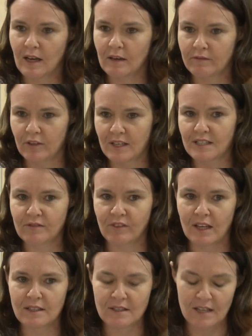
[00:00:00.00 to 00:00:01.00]
for his
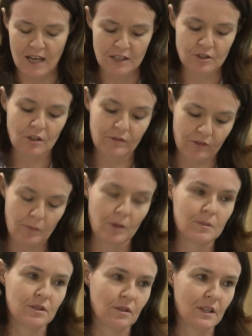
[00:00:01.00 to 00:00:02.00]
face, the
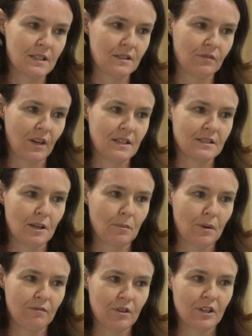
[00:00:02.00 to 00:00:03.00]
angiofibromas on his face, and
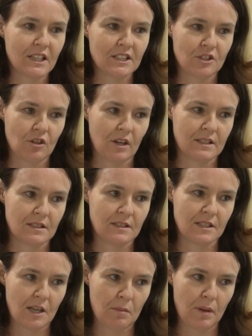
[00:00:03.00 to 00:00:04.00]
we're very excited
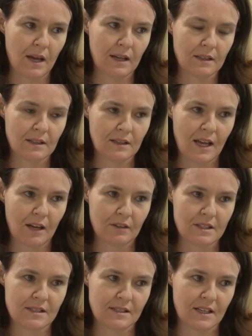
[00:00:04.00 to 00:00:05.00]
about how
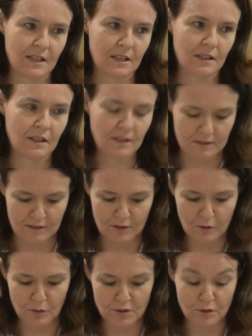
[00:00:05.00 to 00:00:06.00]
his skin
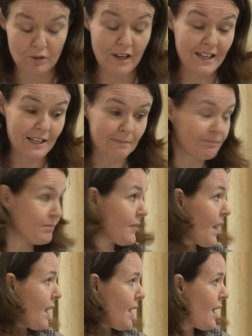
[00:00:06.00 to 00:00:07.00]
looks already.
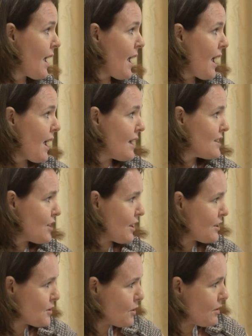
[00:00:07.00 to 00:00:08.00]
So you
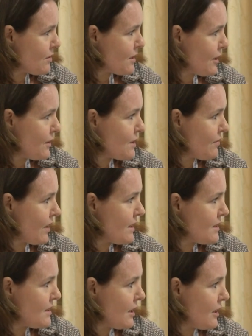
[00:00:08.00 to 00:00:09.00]
can sort of see on his
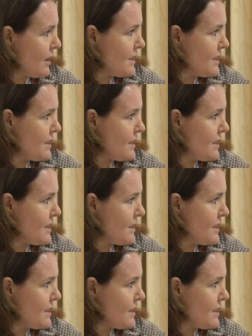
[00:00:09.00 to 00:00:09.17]
face there, he